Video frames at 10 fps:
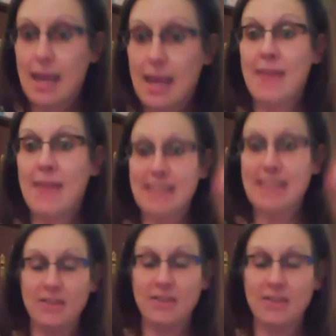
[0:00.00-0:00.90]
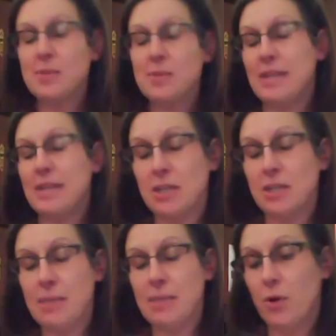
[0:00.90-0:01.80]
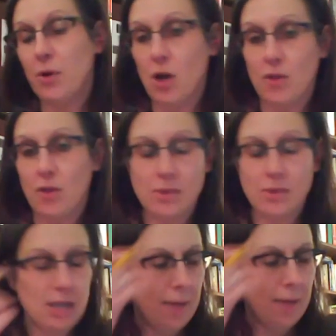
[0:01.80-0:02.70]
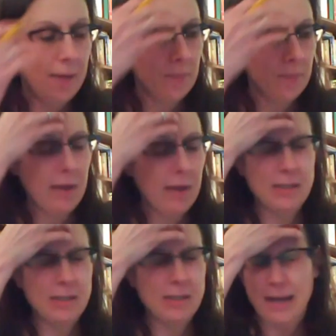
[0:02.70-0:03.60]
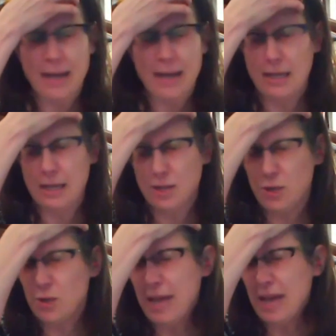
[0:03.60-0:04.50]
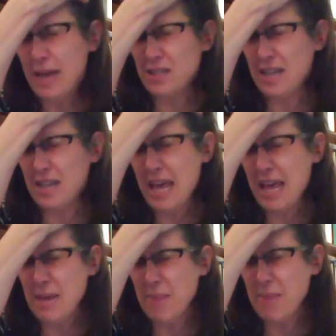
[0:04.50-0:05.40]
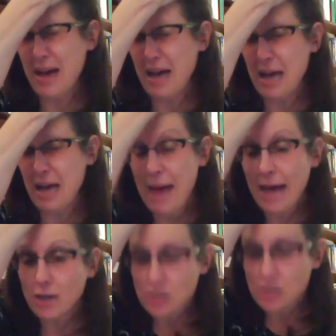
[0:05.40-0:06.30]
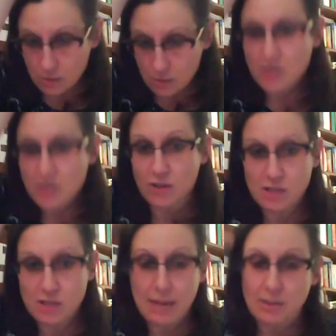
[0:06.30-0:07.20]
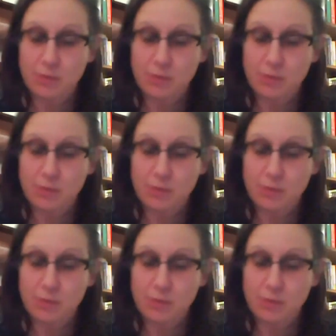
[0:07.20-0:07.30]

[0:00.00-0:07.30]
And then take it off. And this was actually a protocol that was published back in 2008 by Patterson. Was the first time this